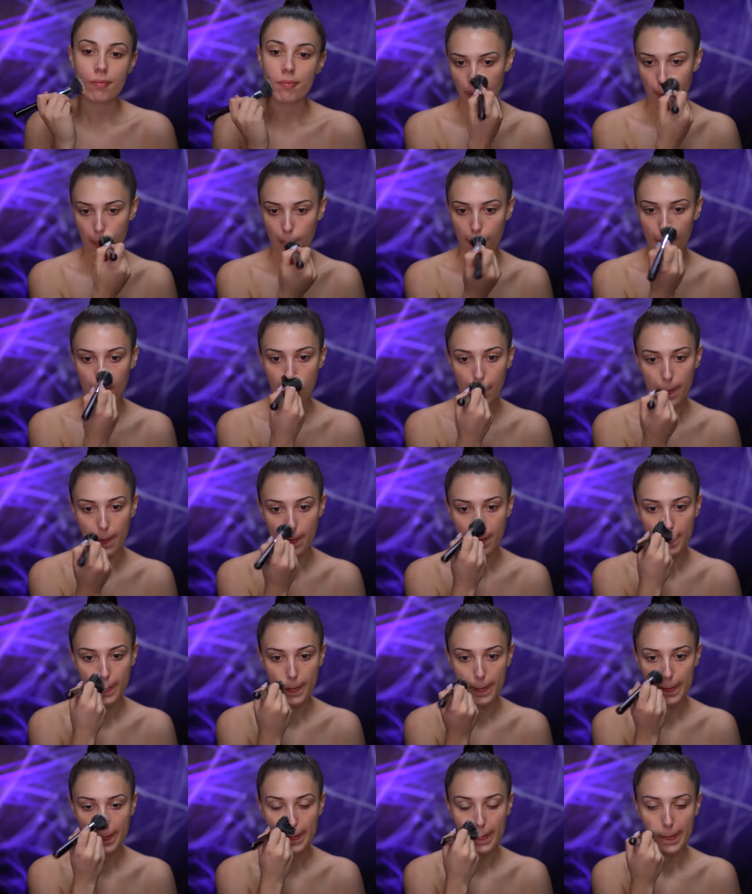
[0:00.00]

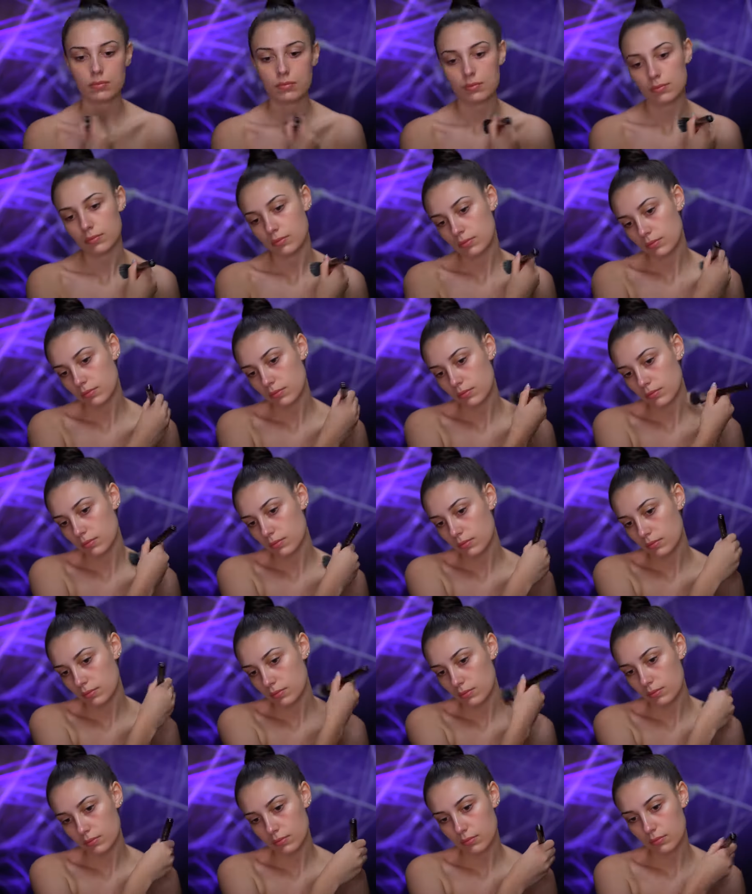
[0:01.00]

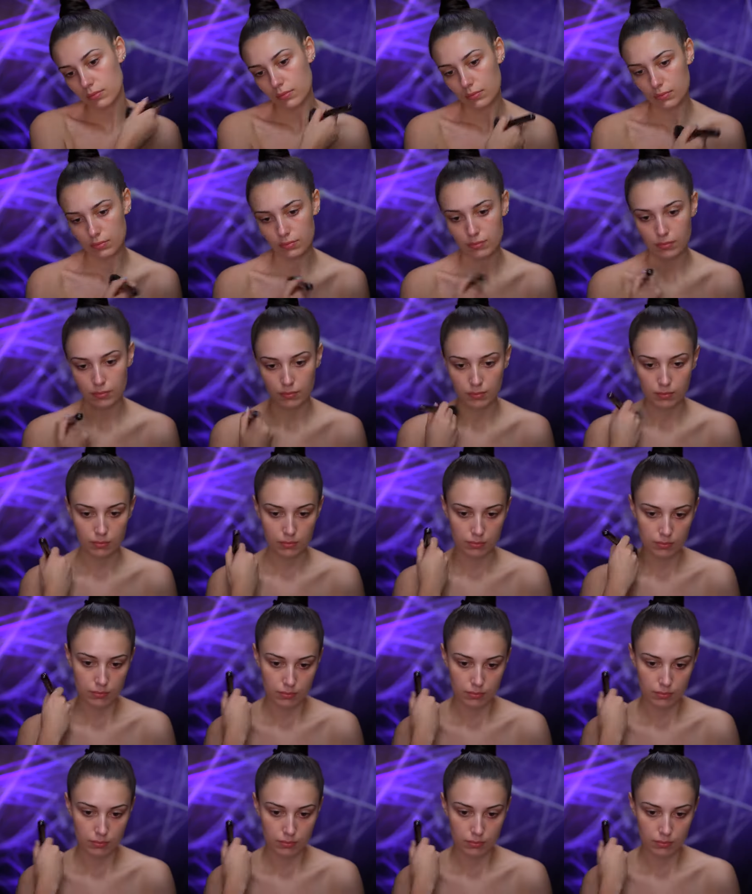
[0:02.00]
[no speech]